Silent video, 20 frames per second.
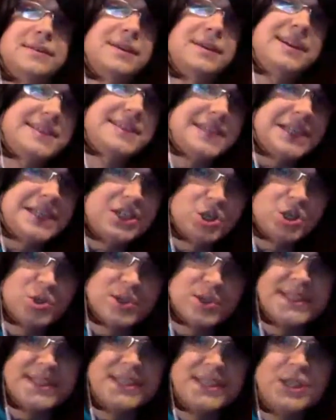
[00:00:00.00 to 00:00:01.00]
it's
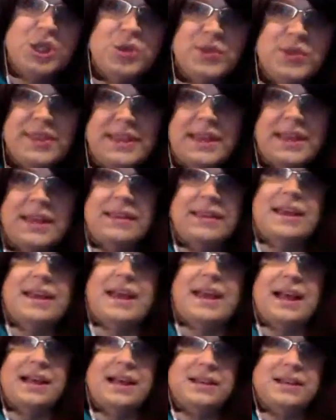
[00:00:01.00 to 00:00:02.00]
interesting you say that.